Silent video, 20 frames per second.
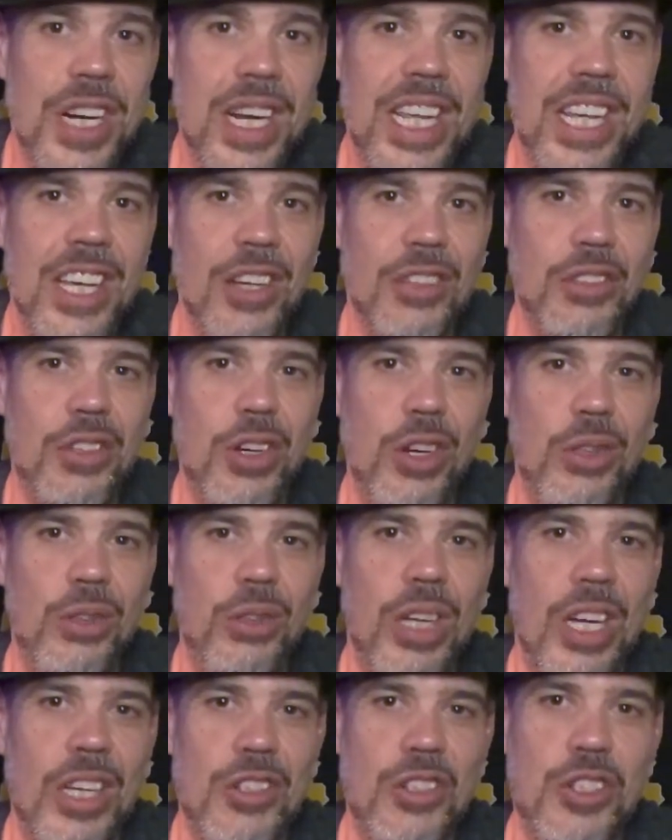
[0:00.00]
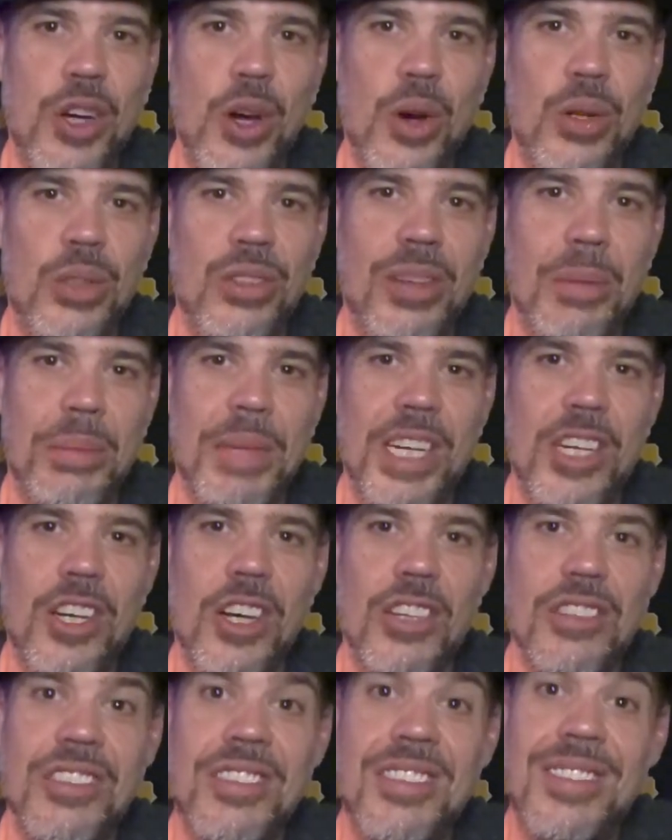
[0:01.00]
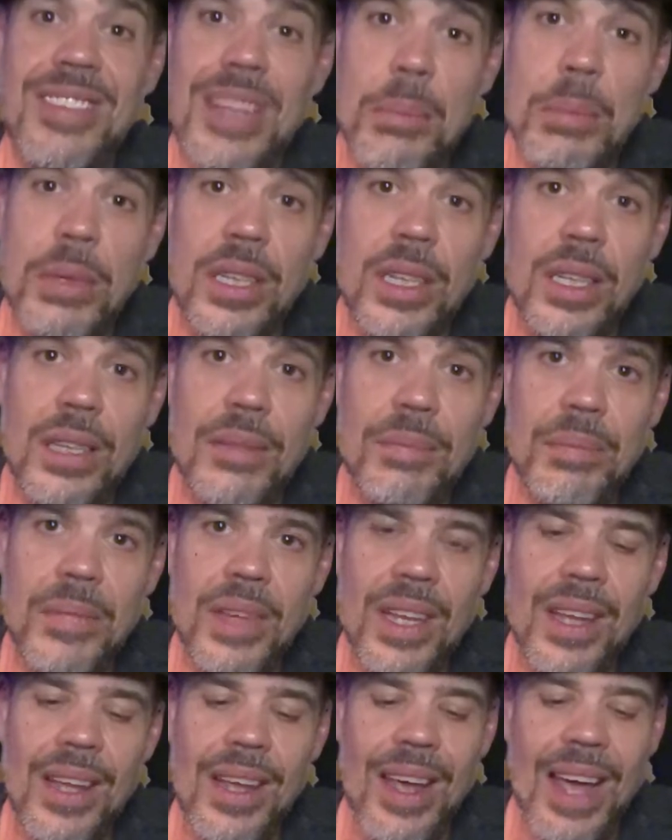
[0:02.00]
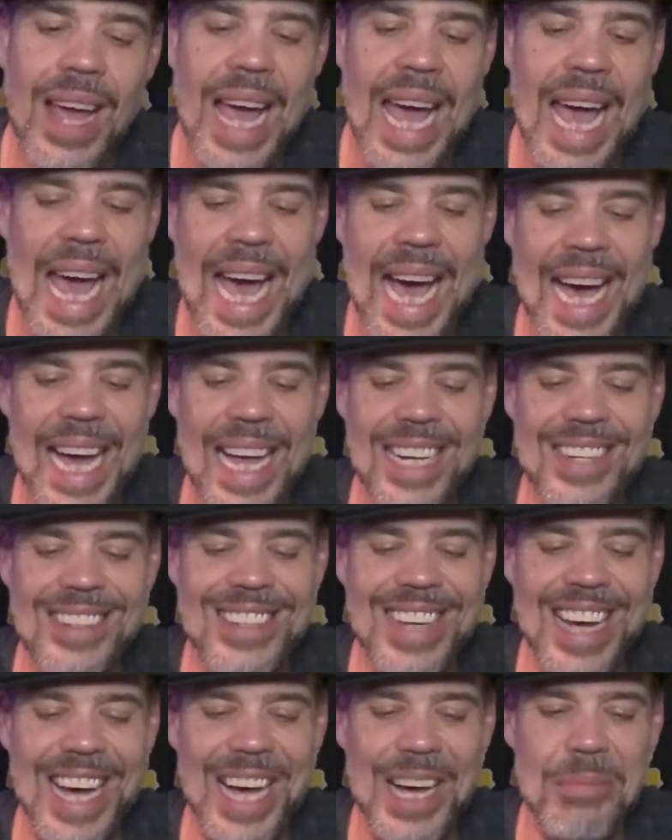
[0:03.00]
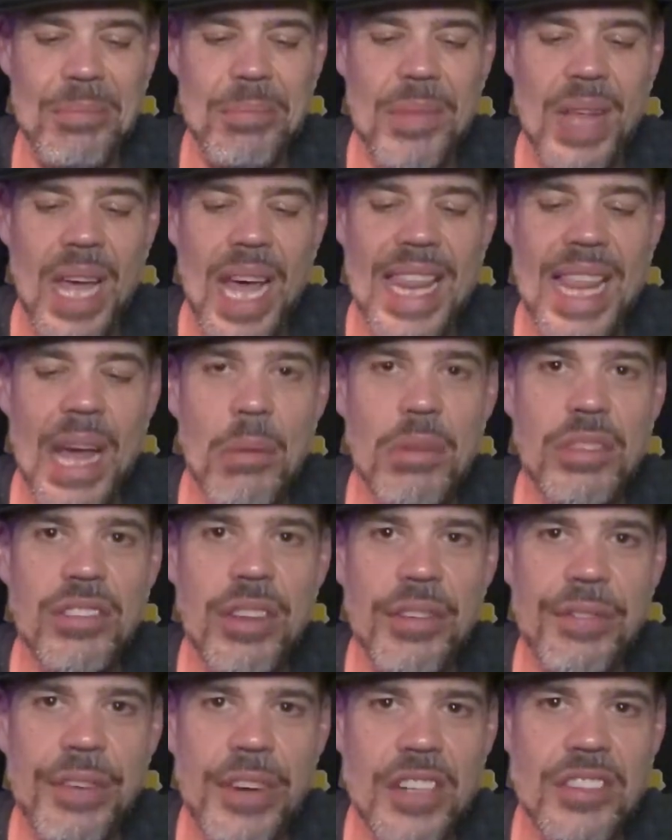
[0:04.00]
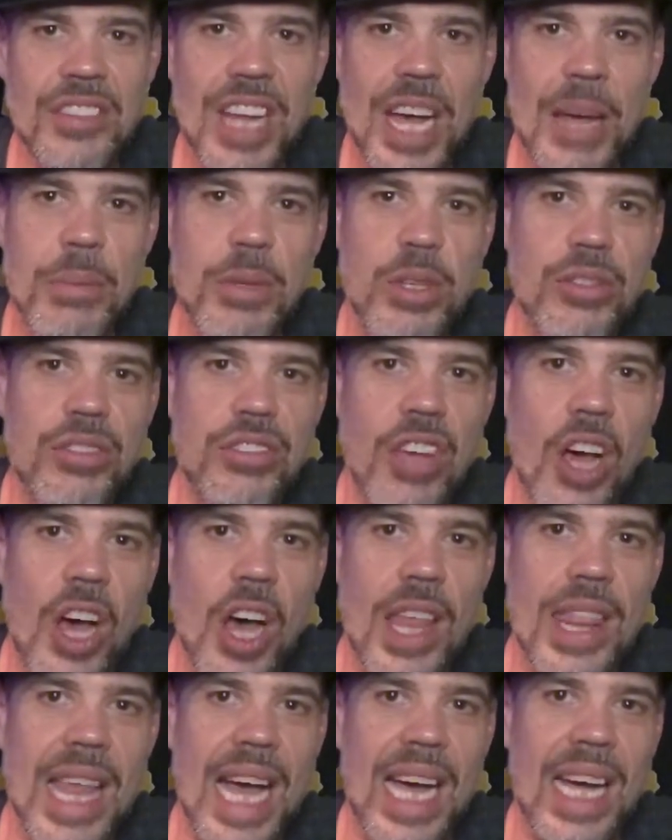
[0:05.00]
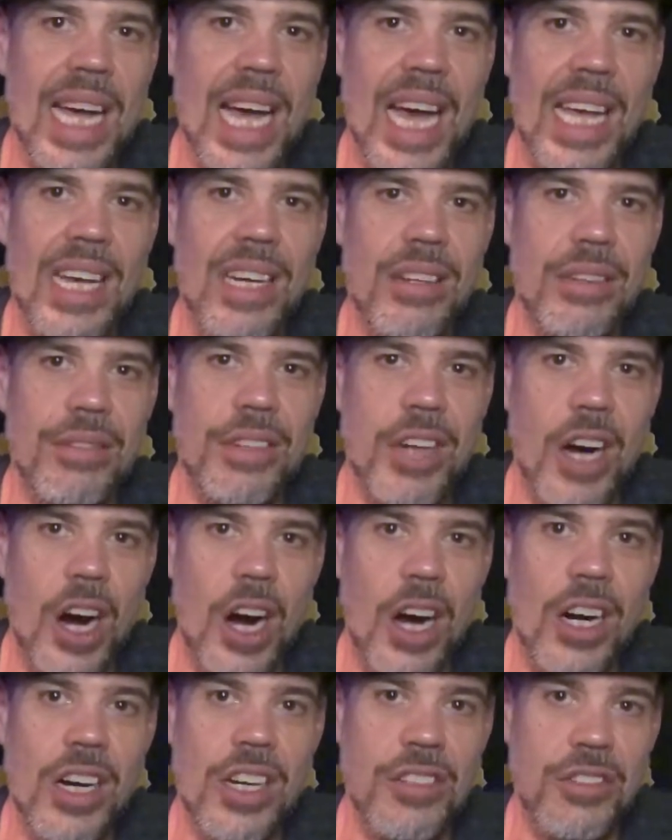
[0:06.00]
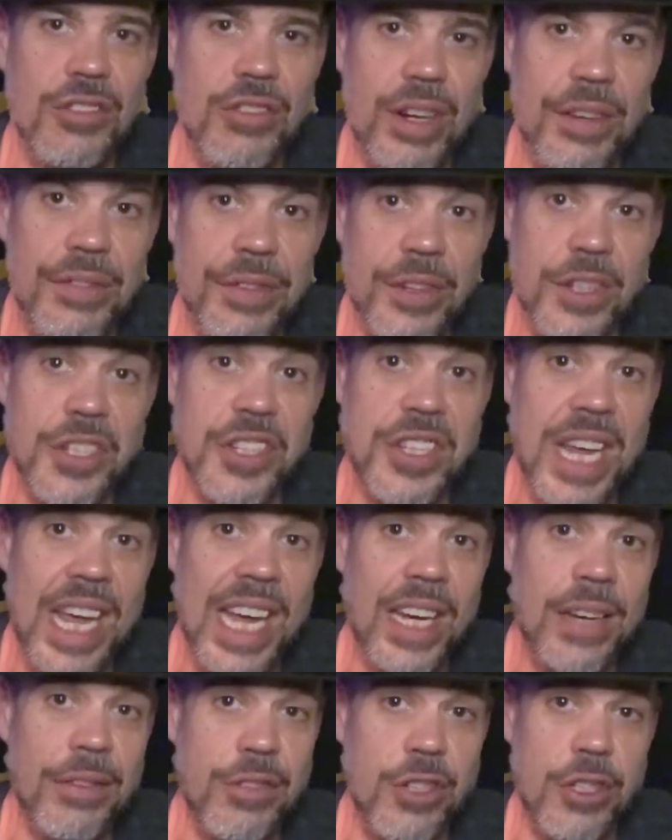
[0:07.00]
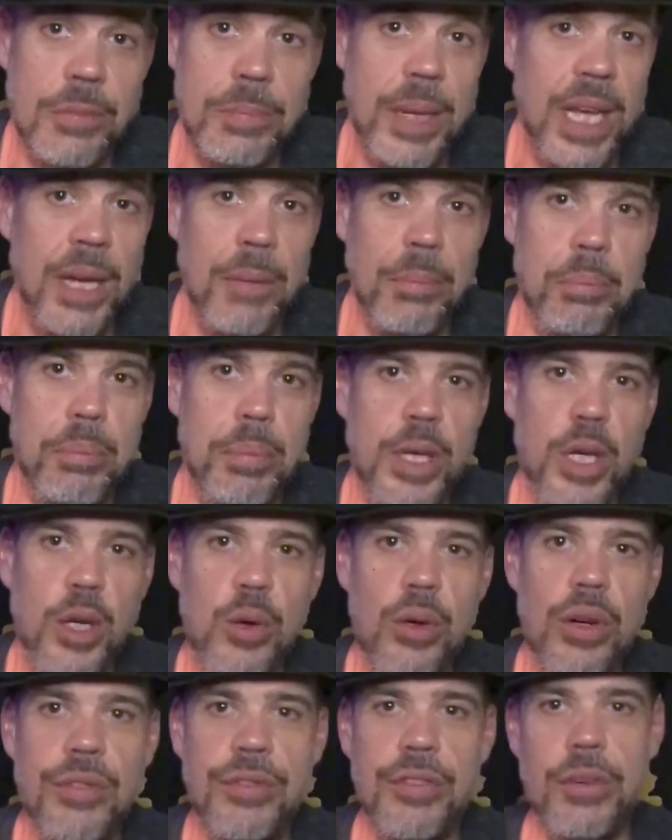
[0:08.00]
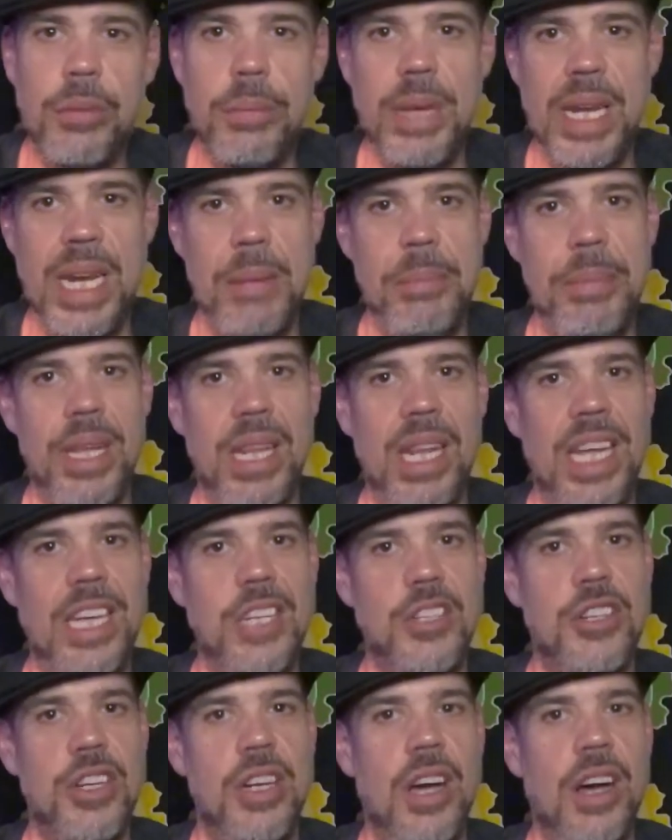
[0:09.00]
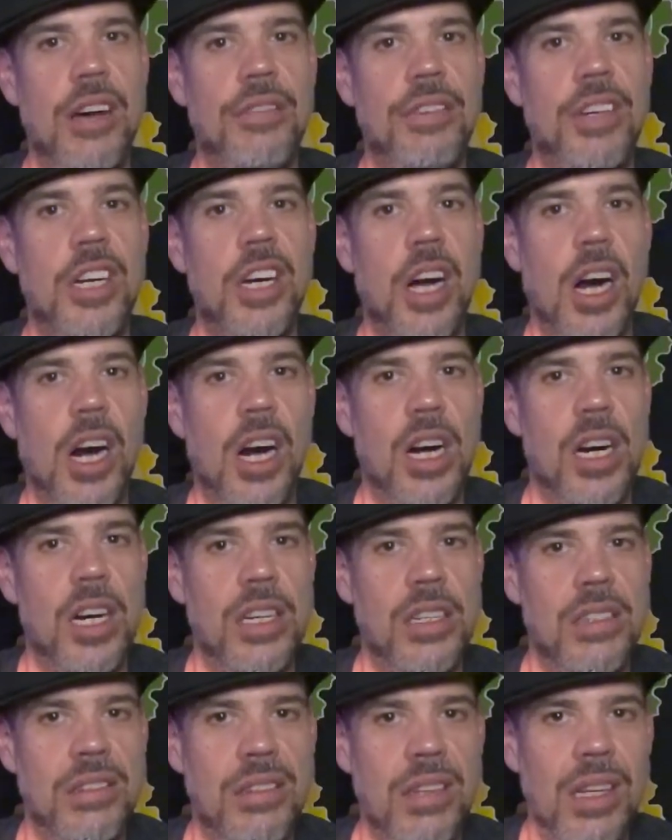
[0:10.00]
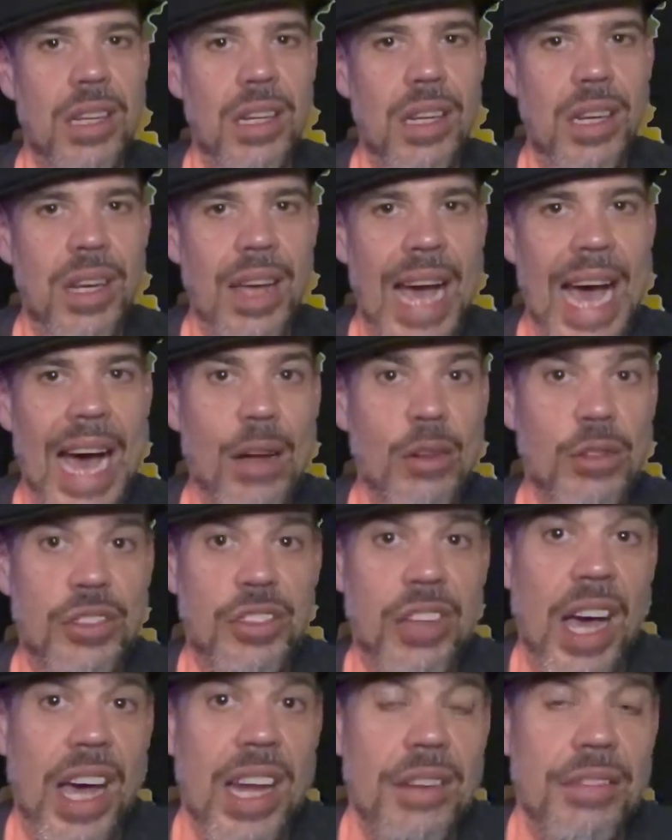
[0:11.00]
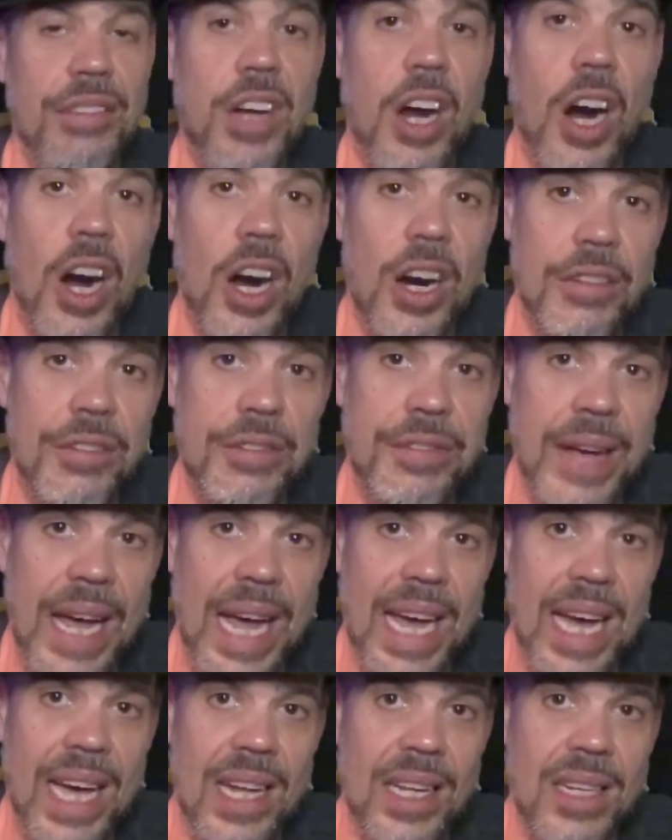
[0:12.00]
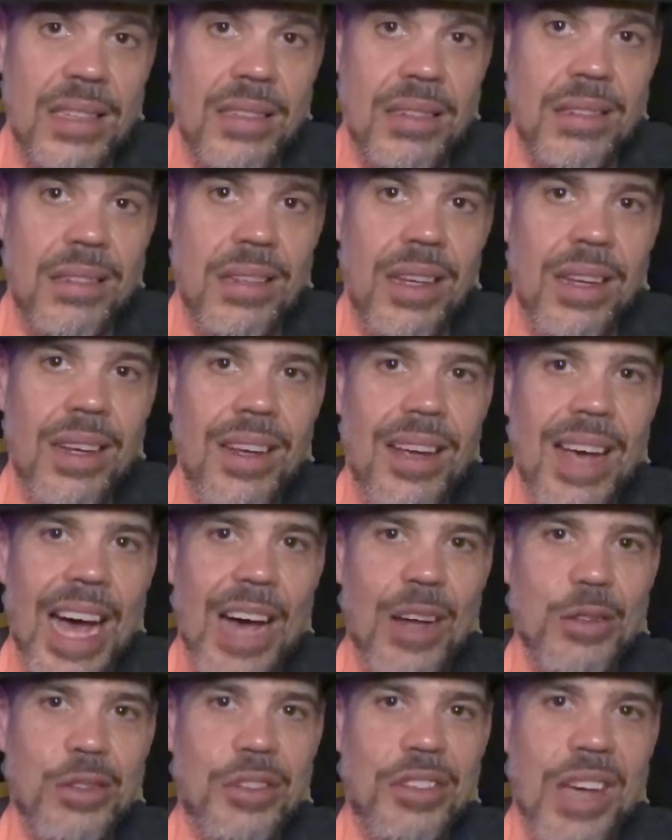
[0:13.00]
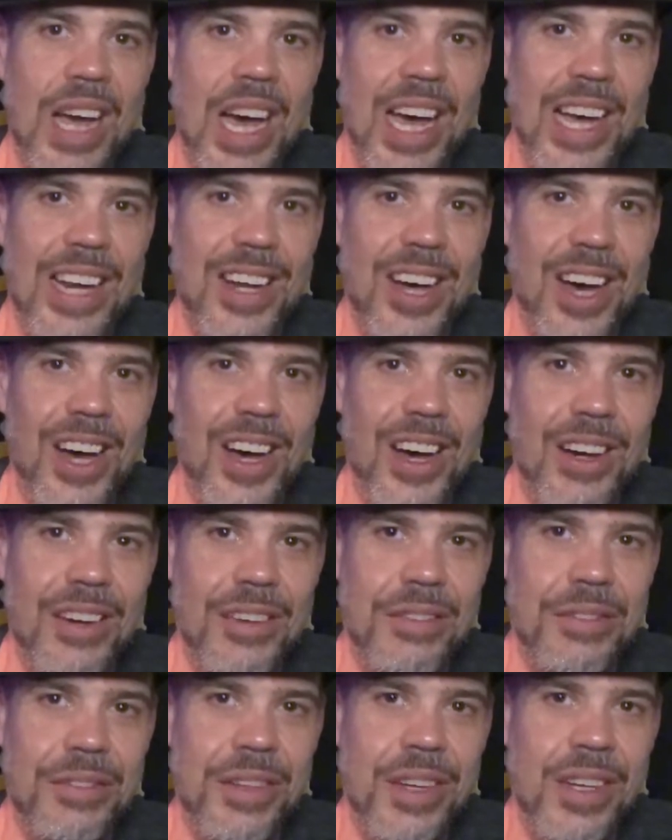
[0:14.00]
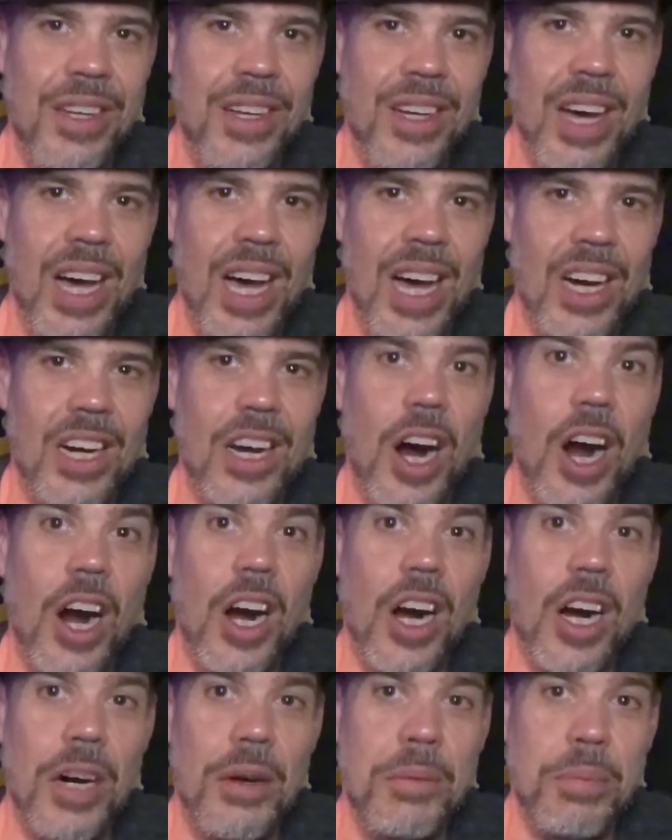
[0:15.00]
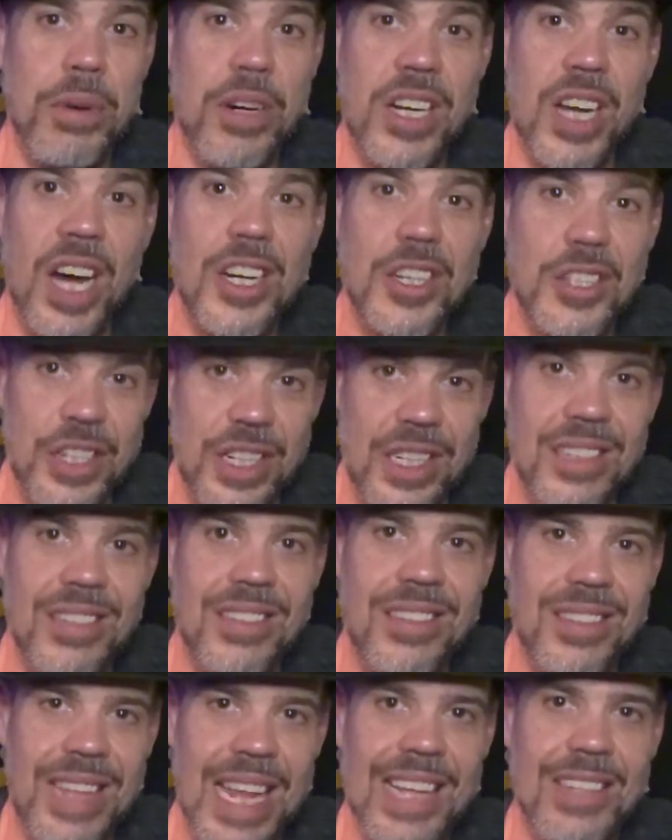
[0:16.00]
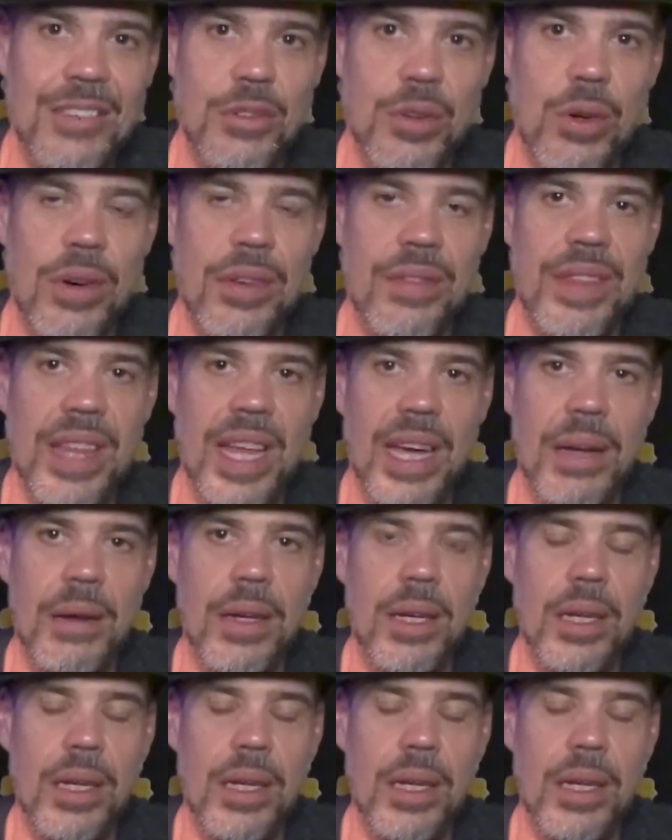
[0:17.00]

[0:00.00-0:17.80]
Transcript: He also showed something called Sybil. And that was the first time you saw that kind of cardistry for sake of just being beautiful manipulation of cards outside of card fans, outside of card productions, that sort of thing.